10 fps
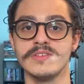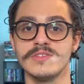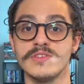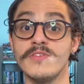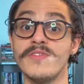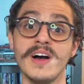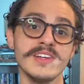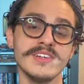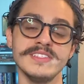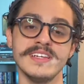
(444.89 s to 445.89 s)
So find a
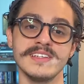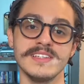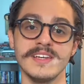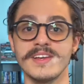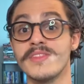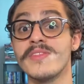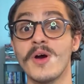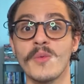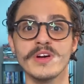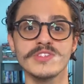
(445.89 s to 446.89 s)
good technique
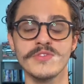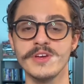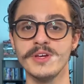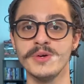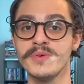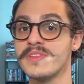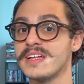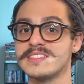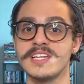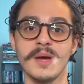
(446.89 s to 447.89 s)
that works for you,
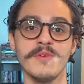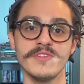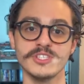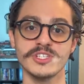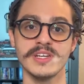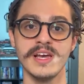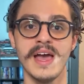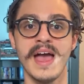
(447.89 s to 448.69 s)
that's time efficient,